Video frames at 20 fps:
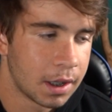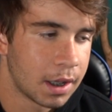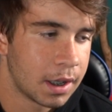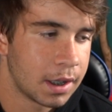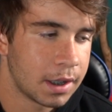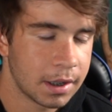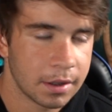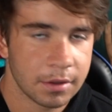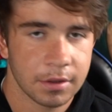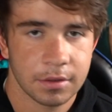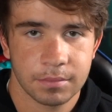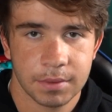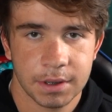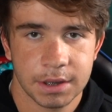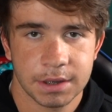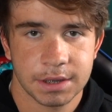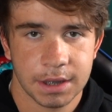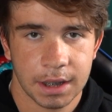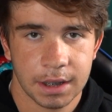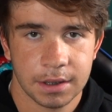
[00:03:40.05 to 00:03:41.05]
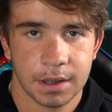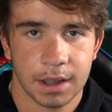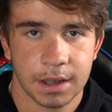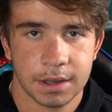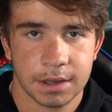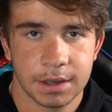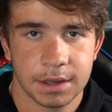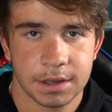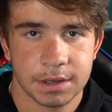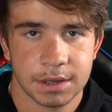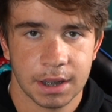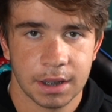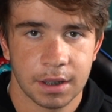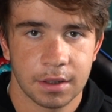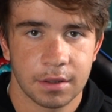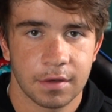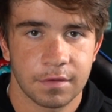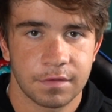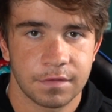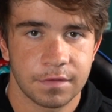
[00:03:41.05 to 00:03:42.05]
hearing me sound like this. I
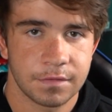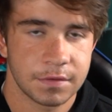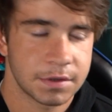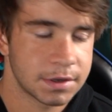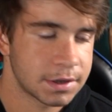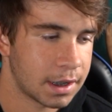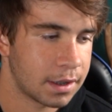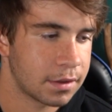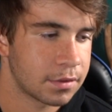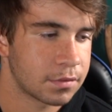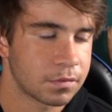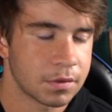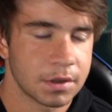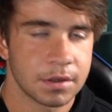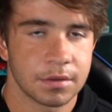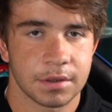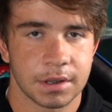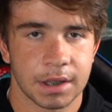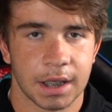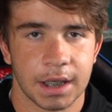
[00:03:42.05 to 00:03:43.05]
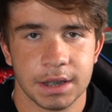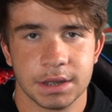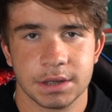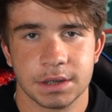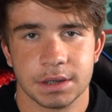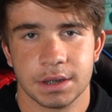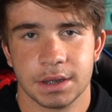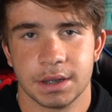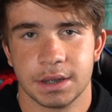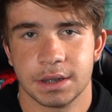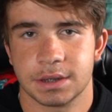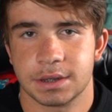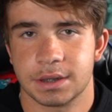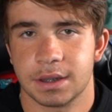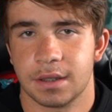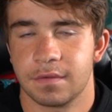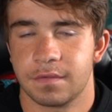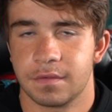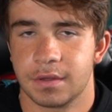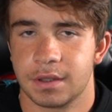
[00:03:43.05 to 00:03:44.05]
know I sound real nasally and
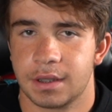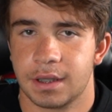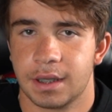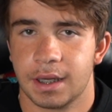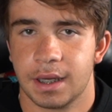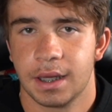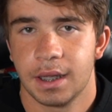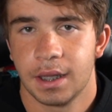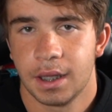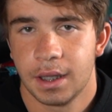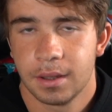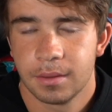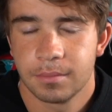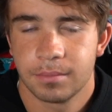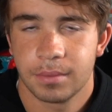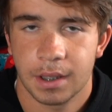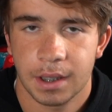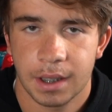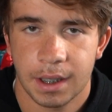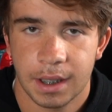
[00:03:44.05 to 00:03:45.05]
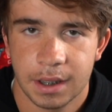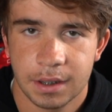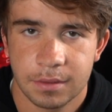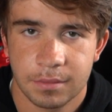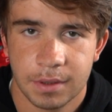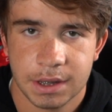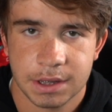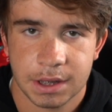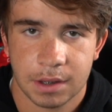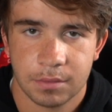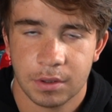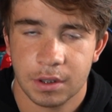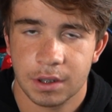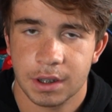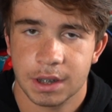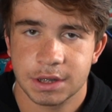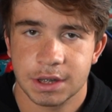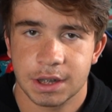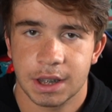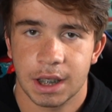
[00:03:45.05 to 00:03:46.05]
stuff like that. But anyways, I want to
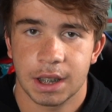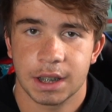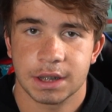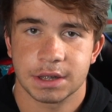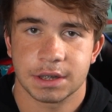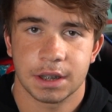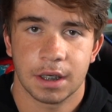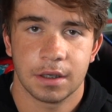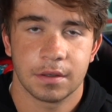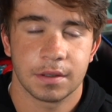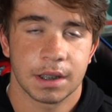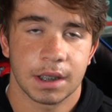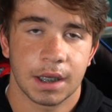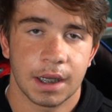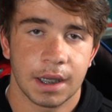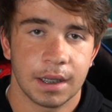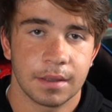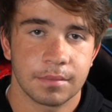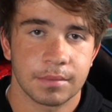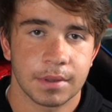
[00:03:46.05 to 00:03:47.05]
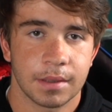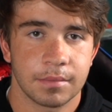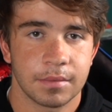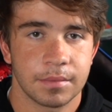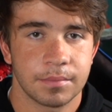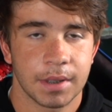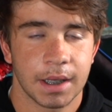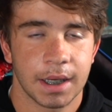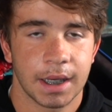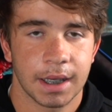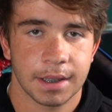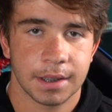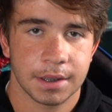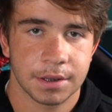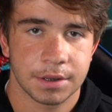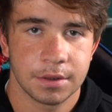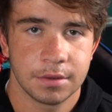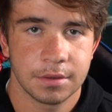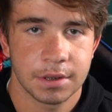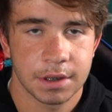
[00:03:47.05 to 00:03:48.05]
let you guys know that I am coming
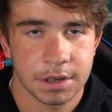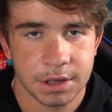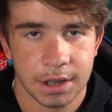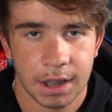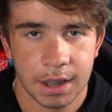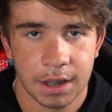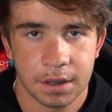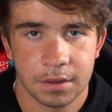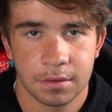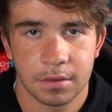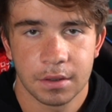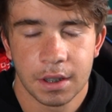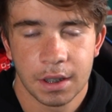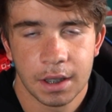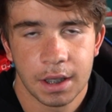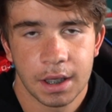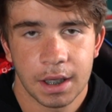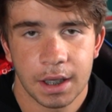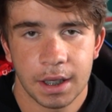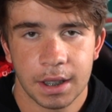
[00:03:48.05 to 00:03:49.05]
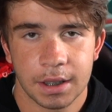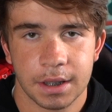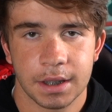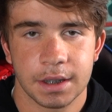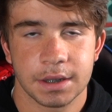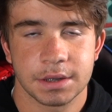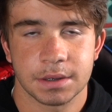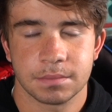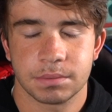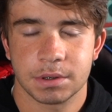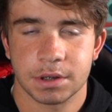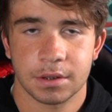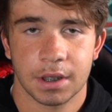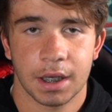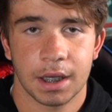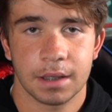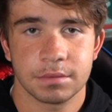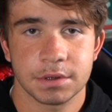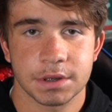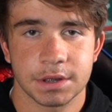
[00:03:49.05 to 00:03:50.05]
back to the channel. And the
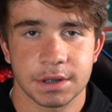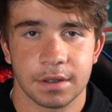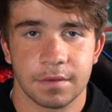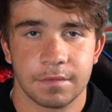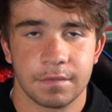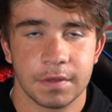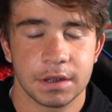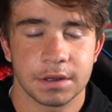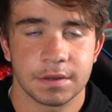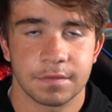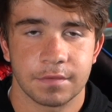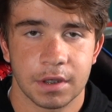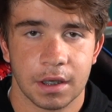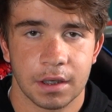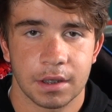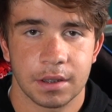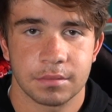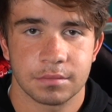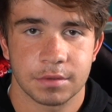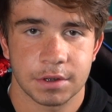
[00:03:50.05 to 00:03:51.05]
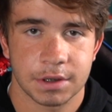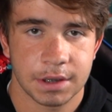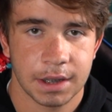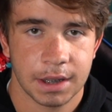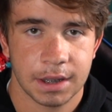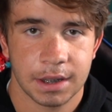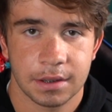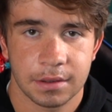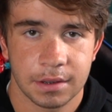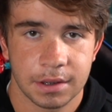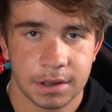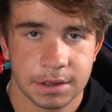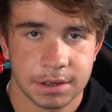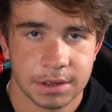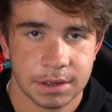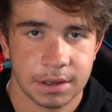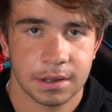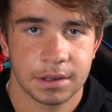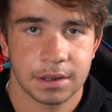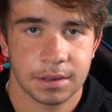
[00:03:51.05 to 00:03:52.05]
subscribers and the views have gone up
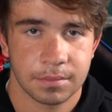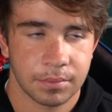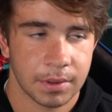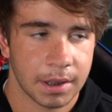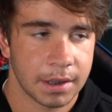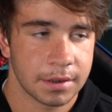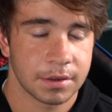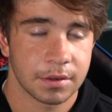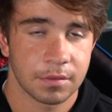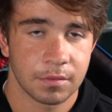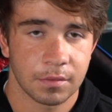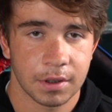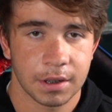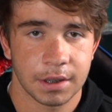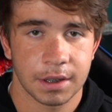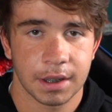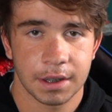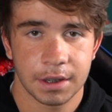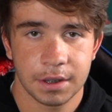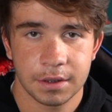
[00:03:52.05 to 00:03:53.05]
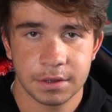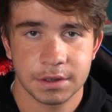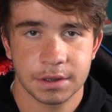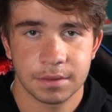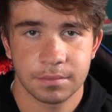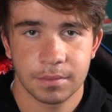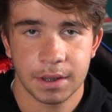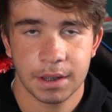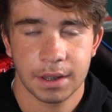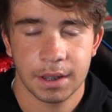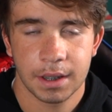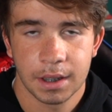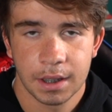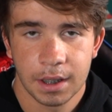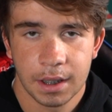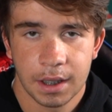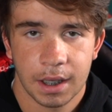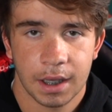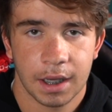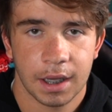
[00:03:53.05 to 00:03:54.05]
ridiculous compared to what they used to be.
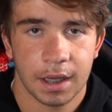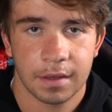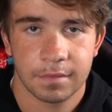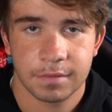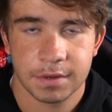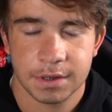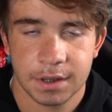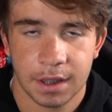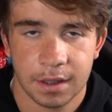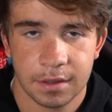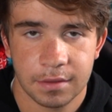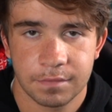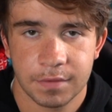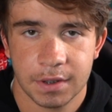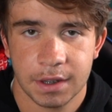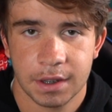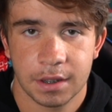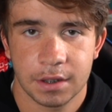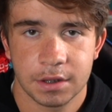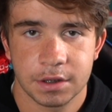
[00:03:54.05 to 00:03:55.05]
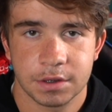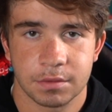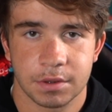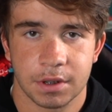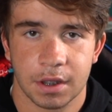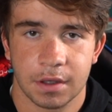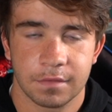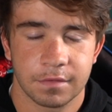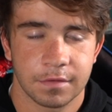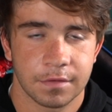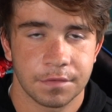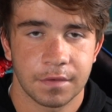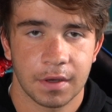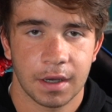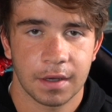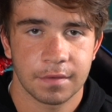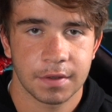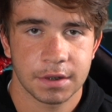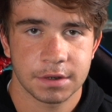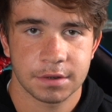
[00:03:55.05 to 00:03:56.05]
I have a ton of videos with over
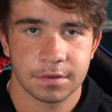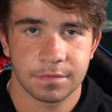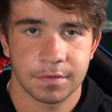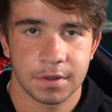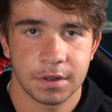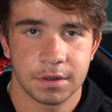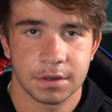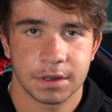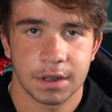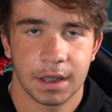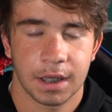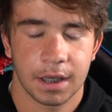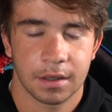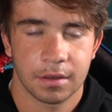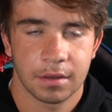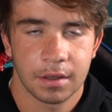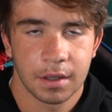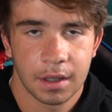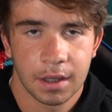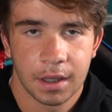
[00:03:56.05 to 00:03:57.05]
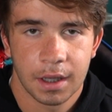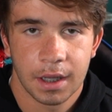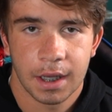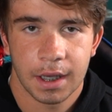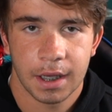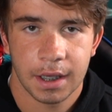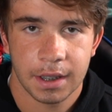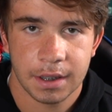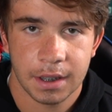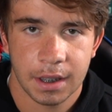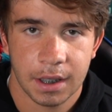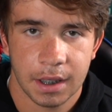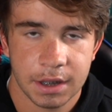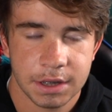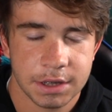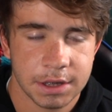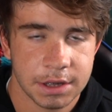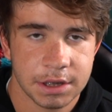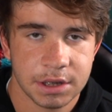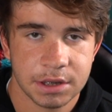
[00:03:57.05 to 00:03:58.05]
500 views now. And I
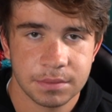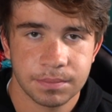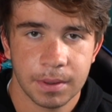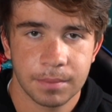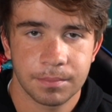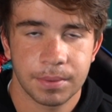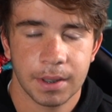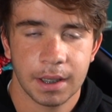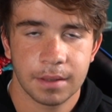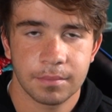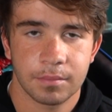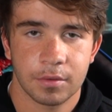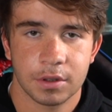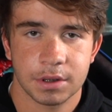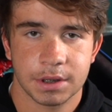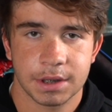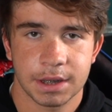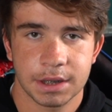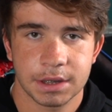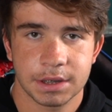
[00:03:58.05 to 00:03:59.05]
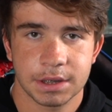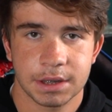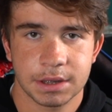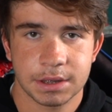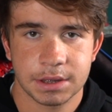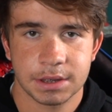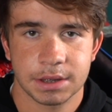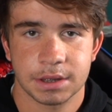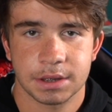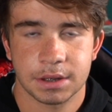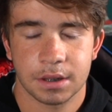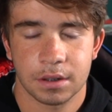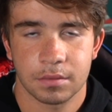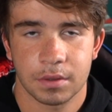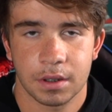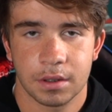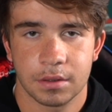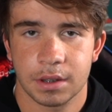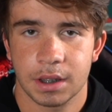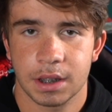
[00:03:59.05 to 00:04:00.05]
should have just been paying more attention since
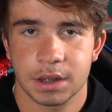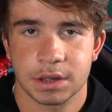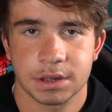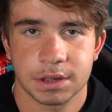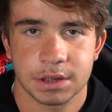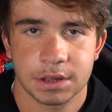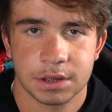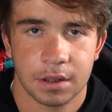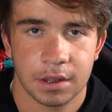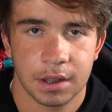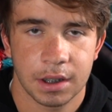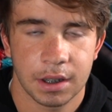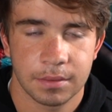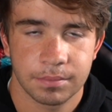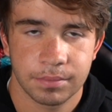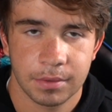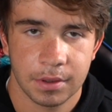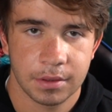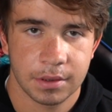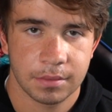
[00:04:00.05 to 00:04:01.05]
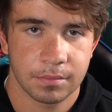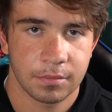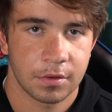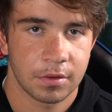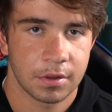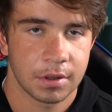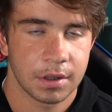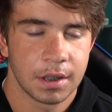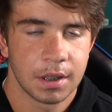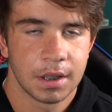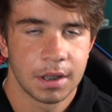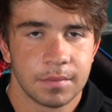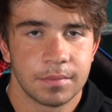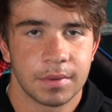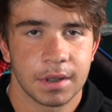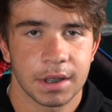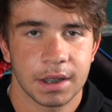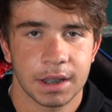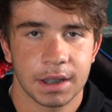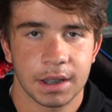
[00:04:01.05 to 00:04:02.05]
Corona. I should have started uploading more.
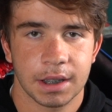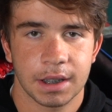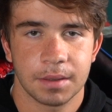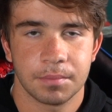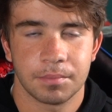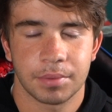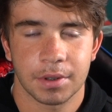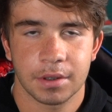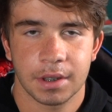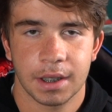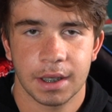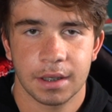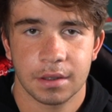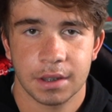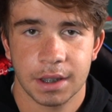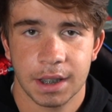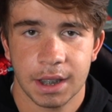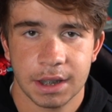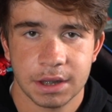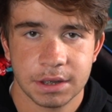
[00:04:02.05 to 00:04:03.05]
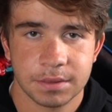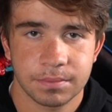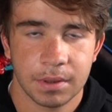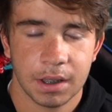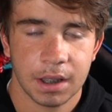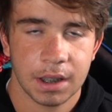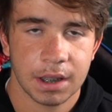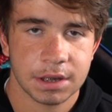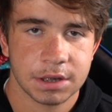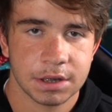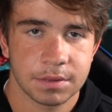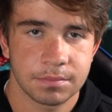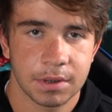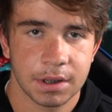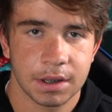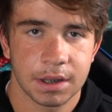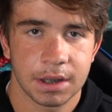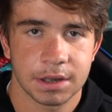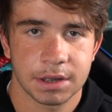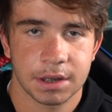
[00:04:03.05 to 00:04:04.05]
But I kind of got burnt out on Xbox
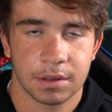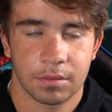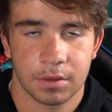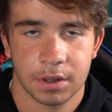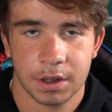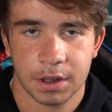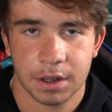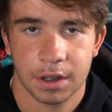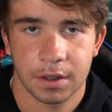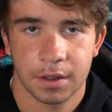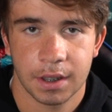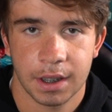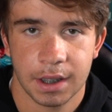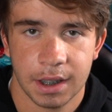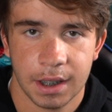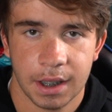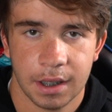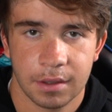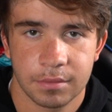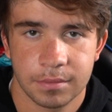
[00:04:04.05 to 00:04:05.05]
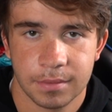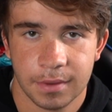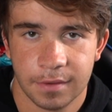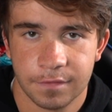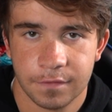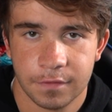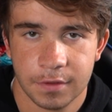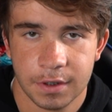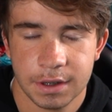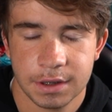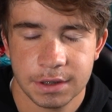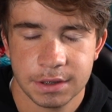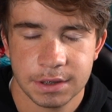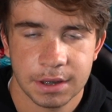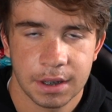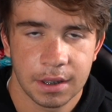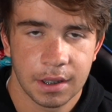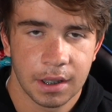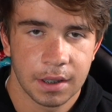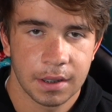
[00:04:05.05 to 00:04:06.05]
because I wanted to go hang out with my
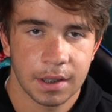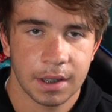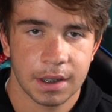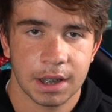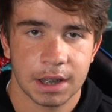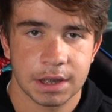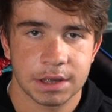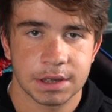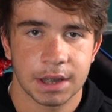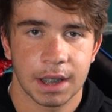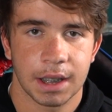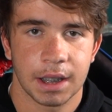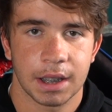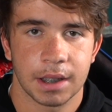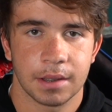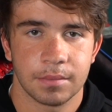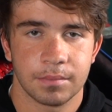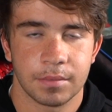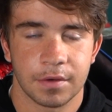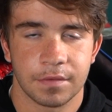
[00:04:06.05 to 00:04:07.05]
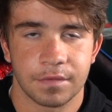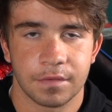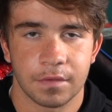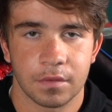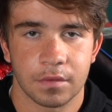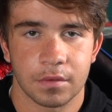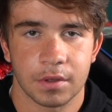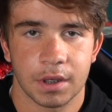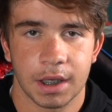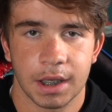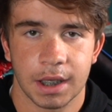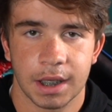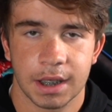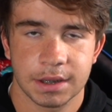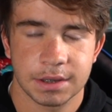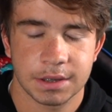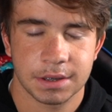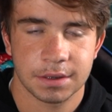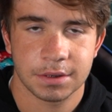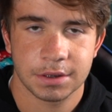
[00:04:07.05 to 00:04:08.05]
friends, like I said, before I
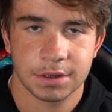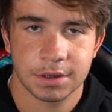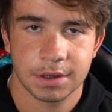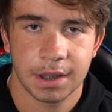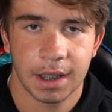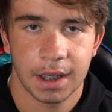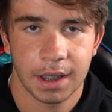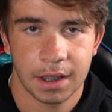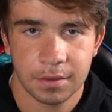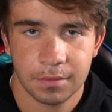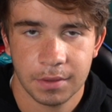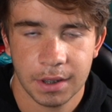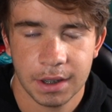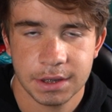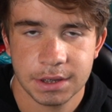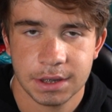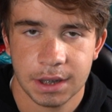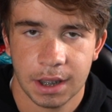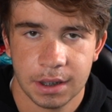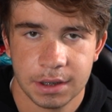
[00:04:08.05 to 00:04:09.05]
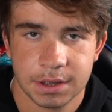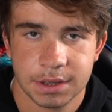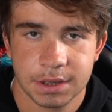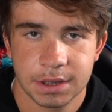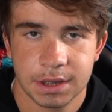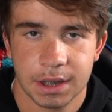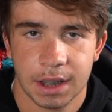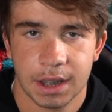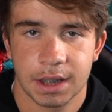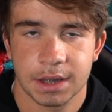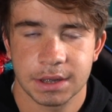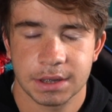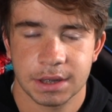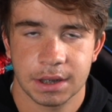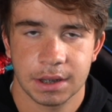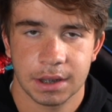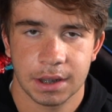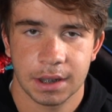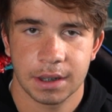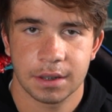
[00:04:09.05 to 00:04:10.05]
had surgery. Anyways, I'll see you guys
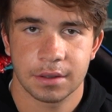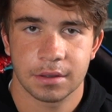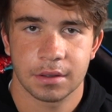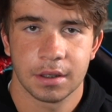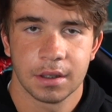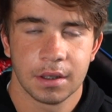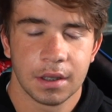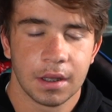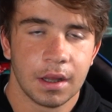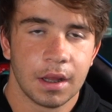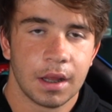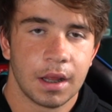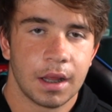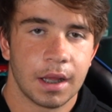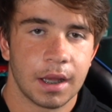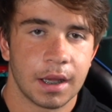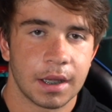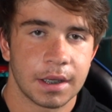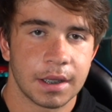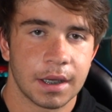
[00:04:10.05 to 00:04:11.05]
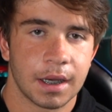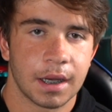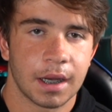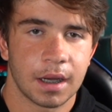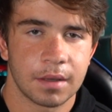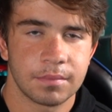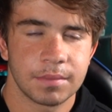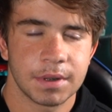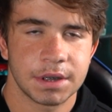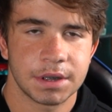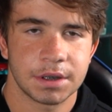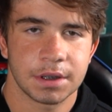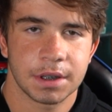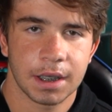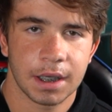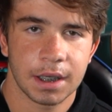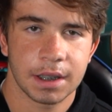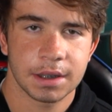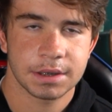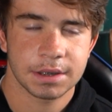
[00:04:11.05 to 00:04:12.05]
later. And I miss you
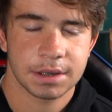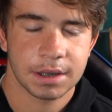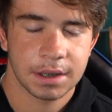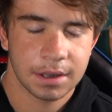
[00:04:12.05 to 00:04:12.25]
guys.